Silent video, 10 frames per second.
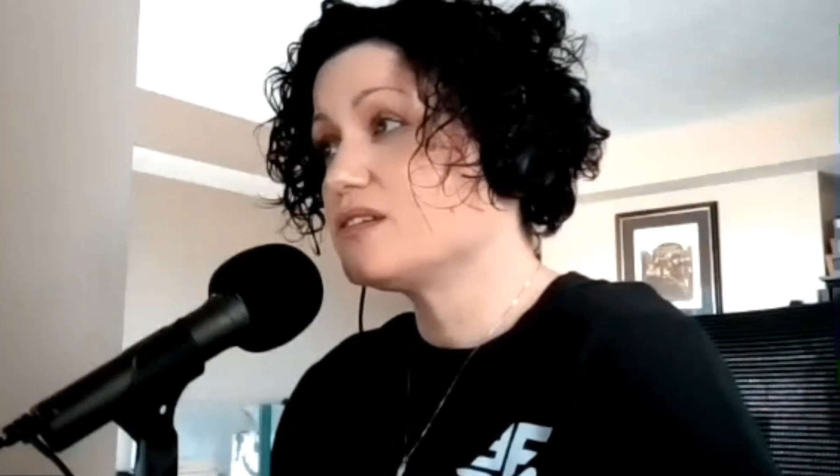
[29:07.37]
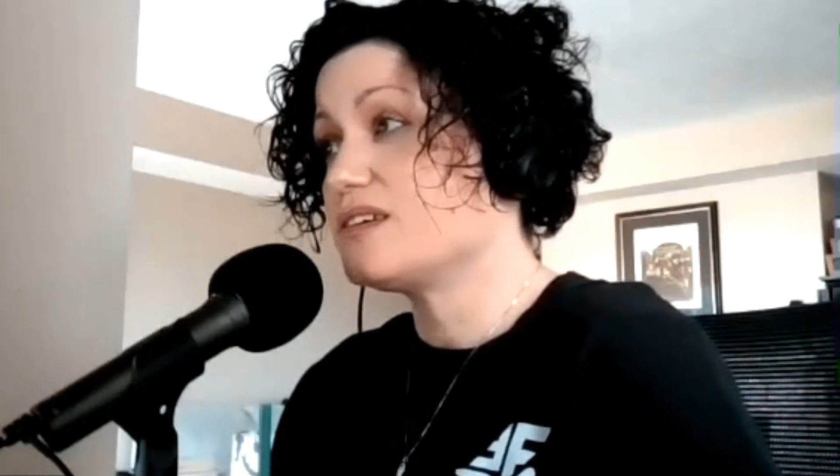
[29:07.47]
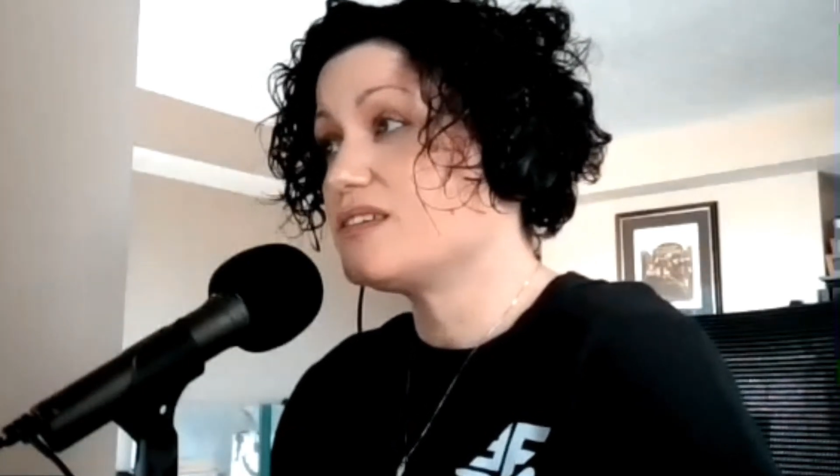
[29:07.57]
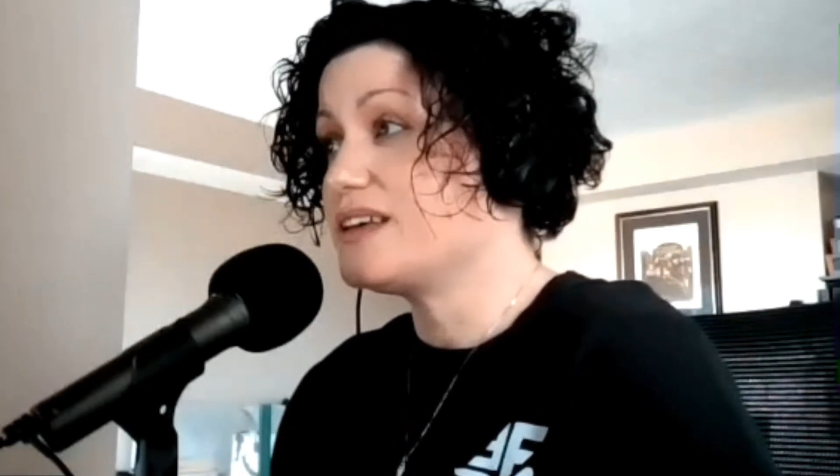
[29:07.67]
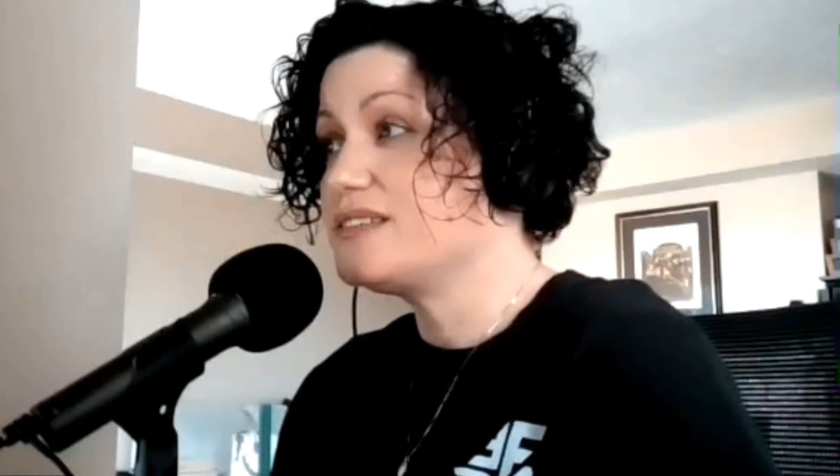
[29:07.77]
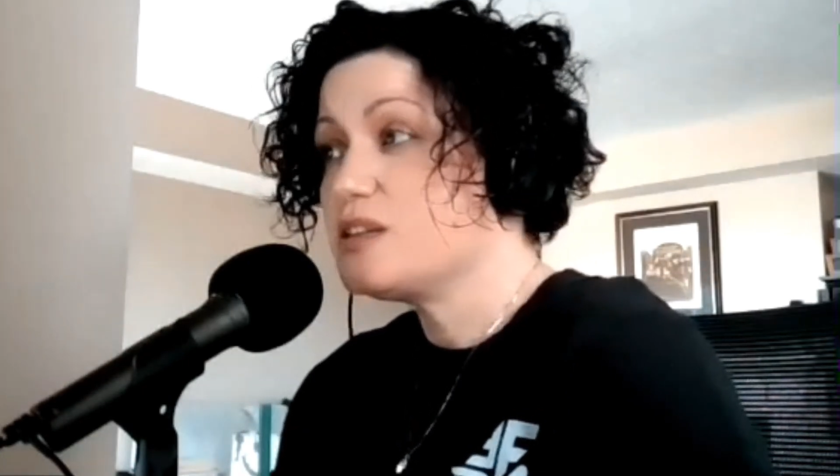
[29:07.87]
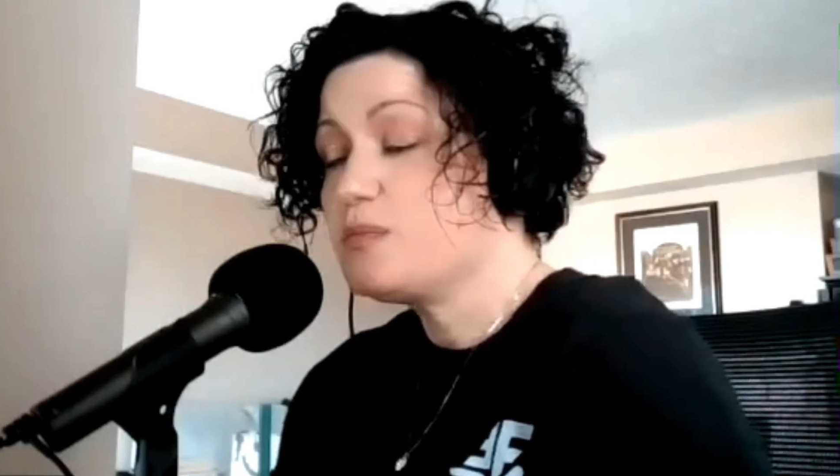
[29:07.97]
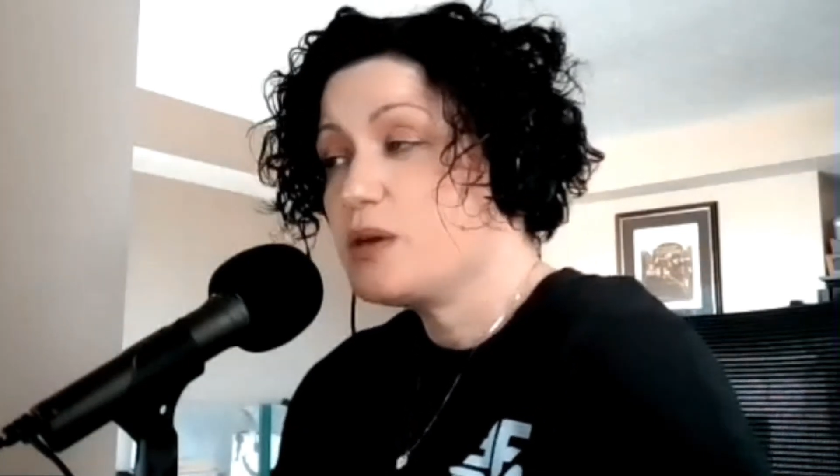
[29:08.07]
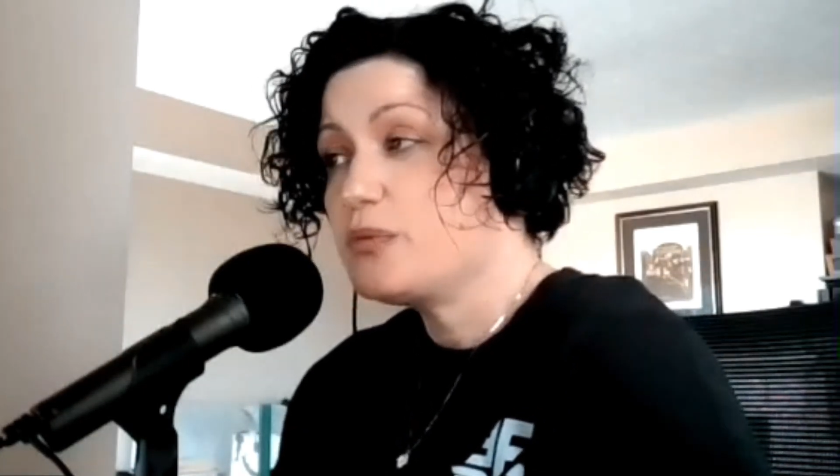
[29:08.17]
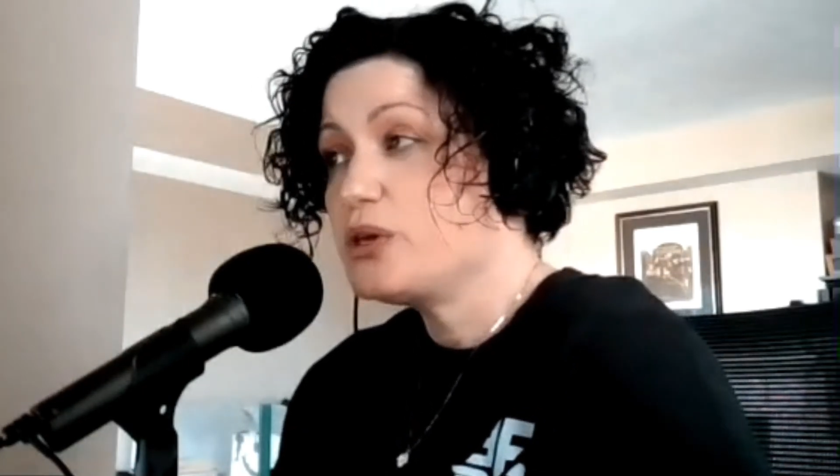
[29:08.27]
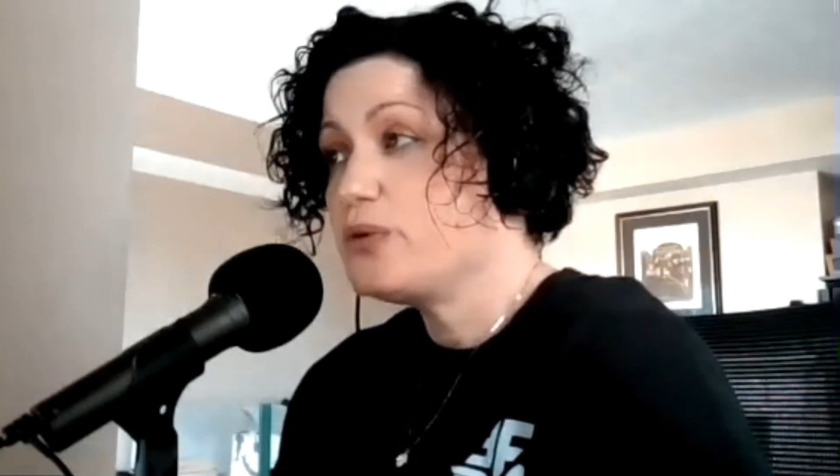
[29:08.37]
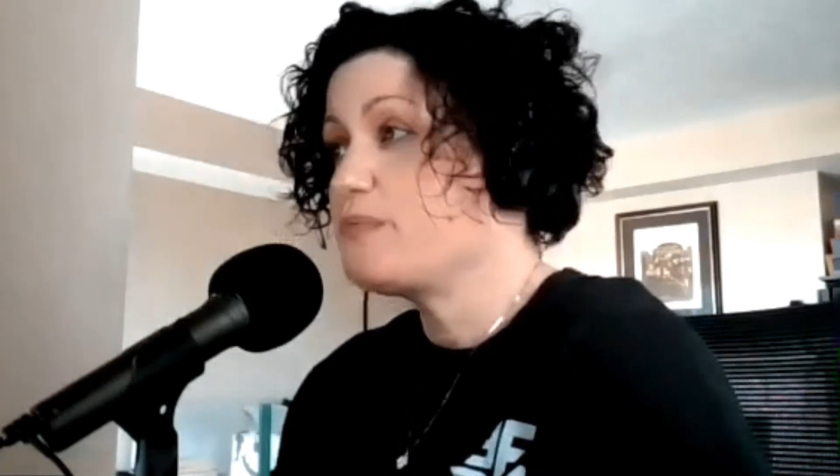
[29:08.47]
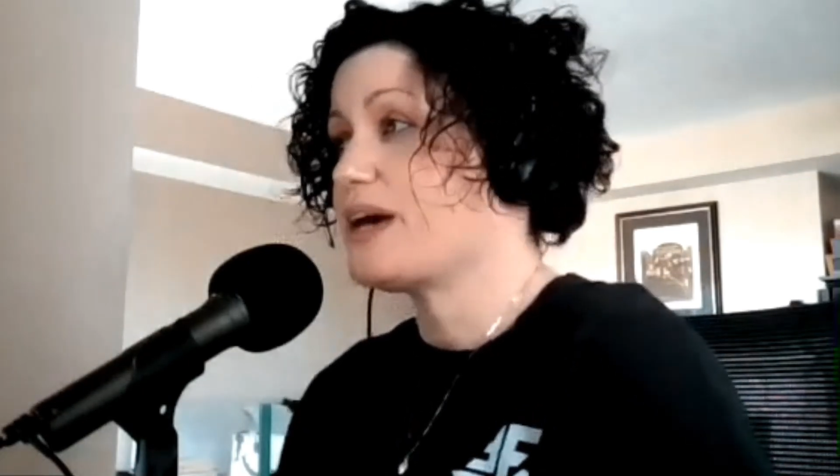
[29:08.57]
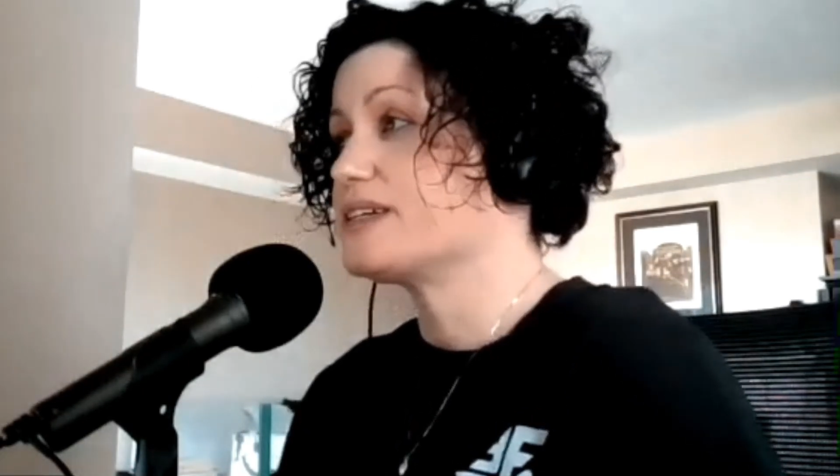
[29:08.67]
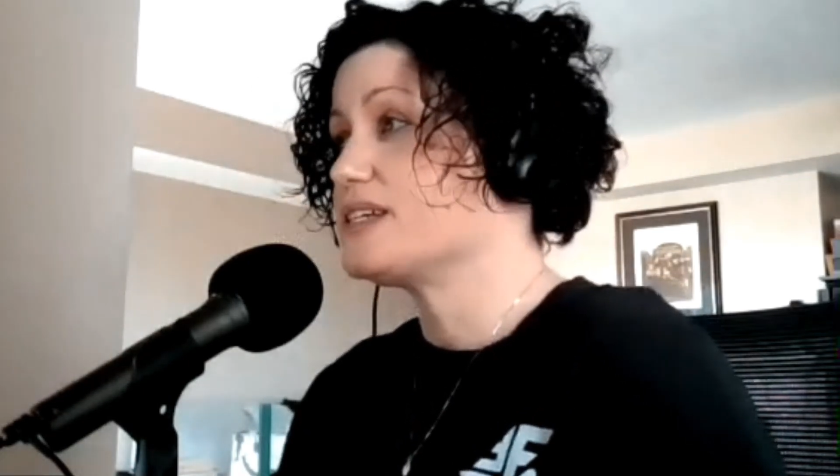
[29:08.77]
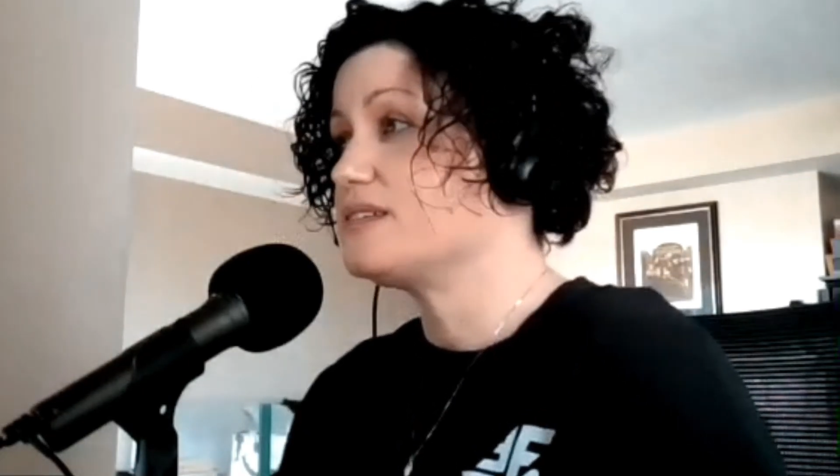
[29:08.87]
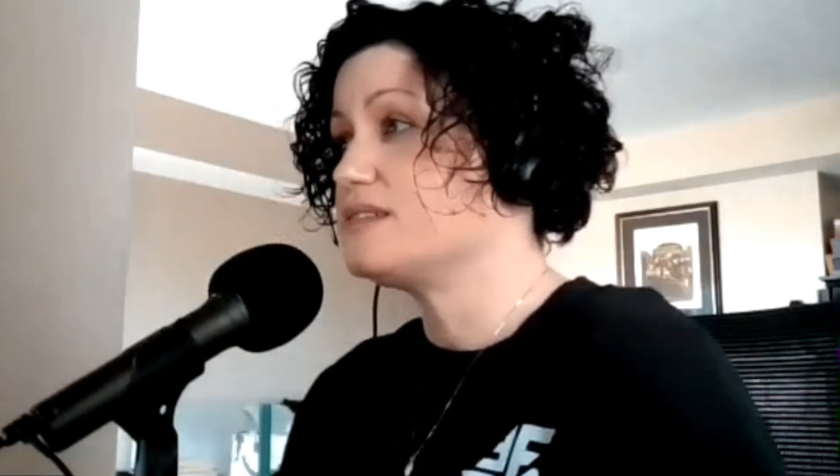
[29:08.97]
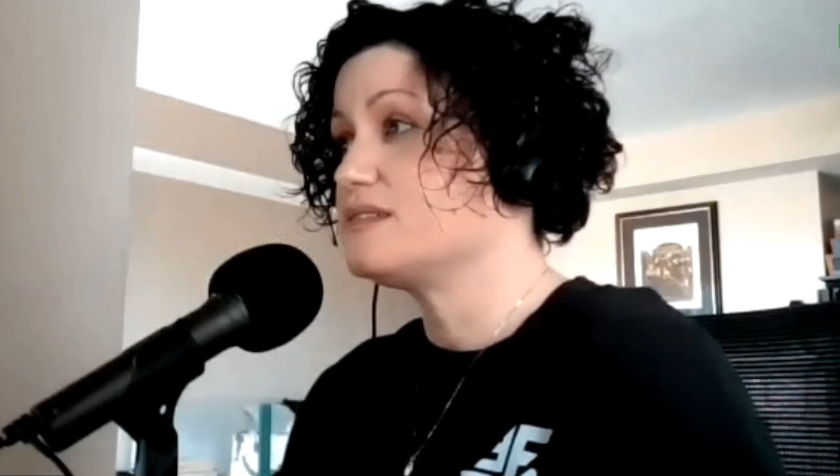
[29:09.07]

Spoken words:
and then to the people you impacted